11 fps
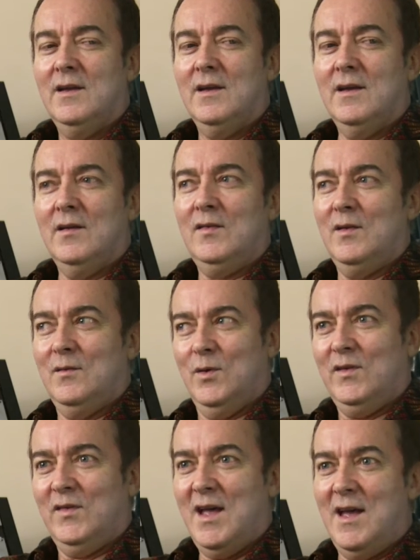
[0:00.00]
And I said,
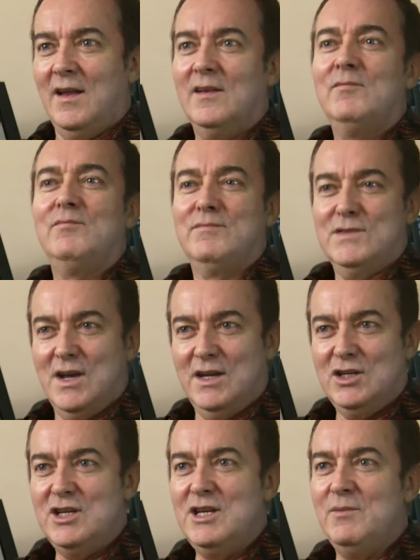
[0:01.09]
What's that? Tai
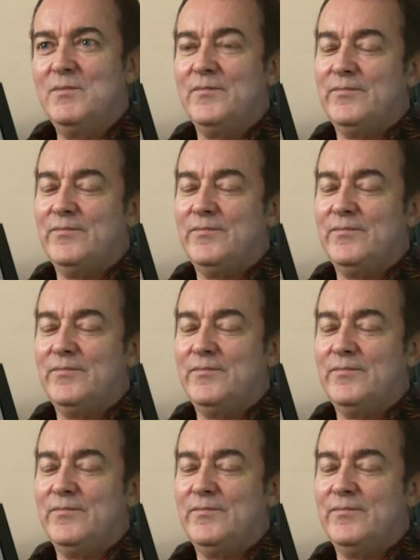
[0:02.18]
Chi.